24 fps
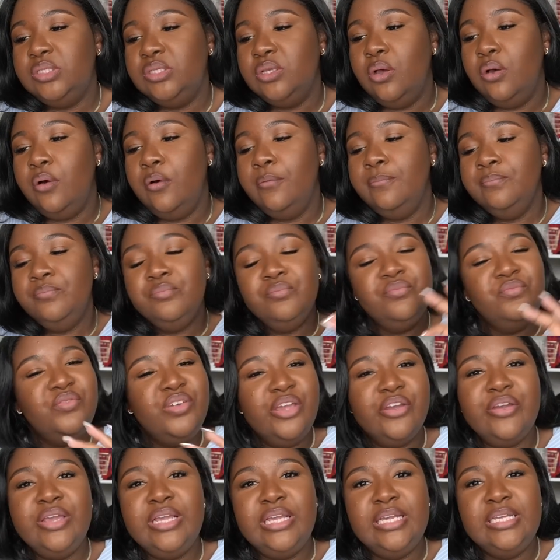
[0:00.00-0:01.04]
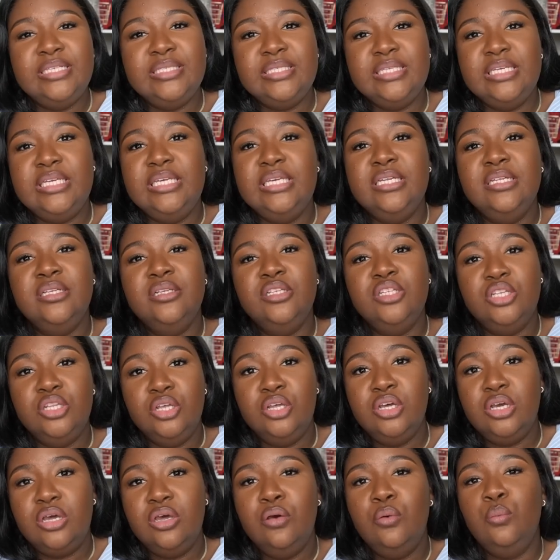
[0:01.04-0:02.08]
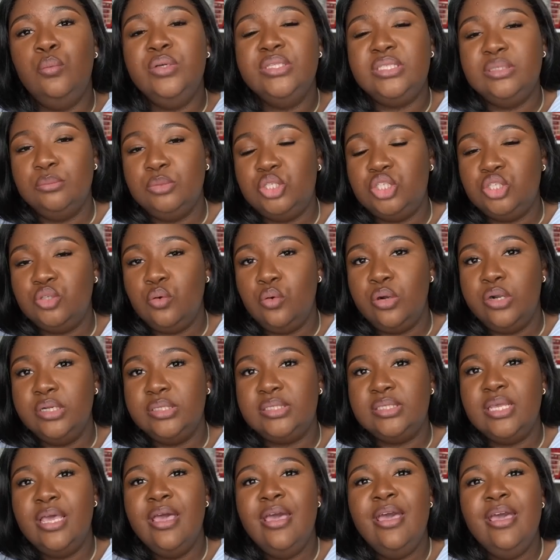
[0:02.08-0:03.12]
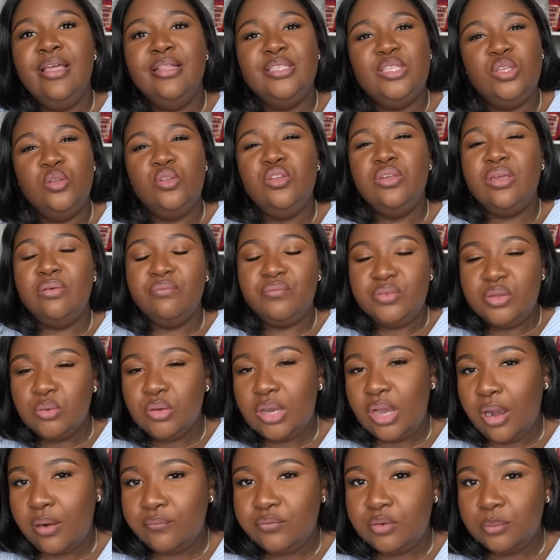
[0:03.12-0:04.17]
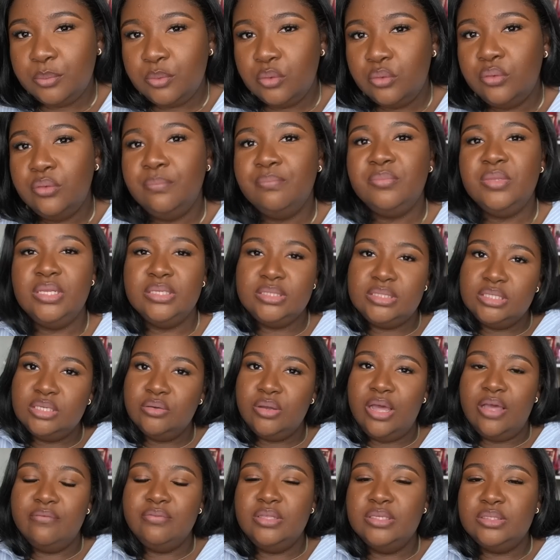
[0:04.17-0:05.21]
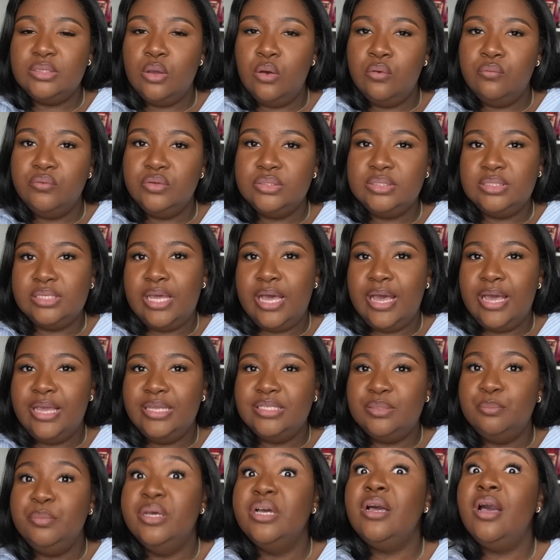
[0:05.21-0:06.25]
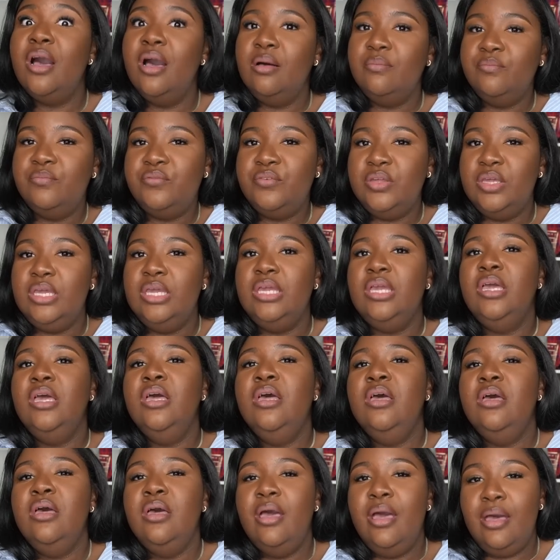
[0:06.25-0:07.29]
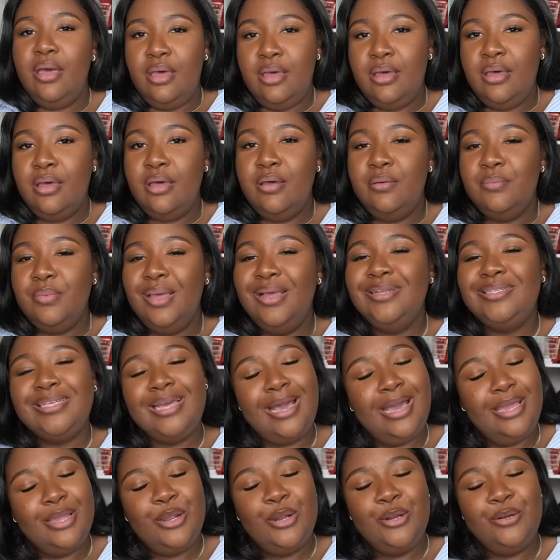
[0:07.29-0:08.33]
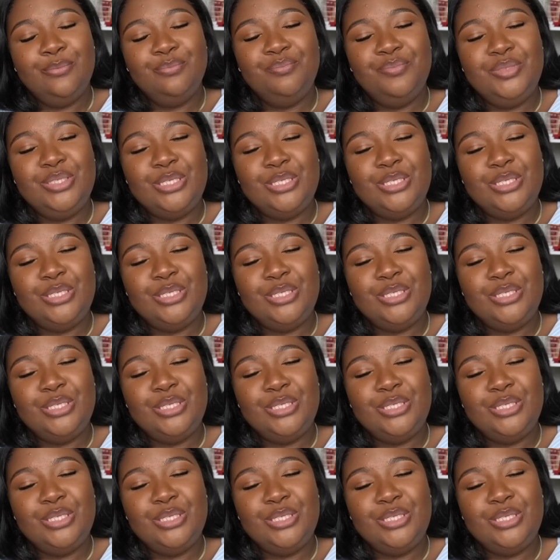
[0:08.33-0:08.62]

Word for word: So very easy look with some shorts, so you can feel comfortable and still have this oversized but comfy attire.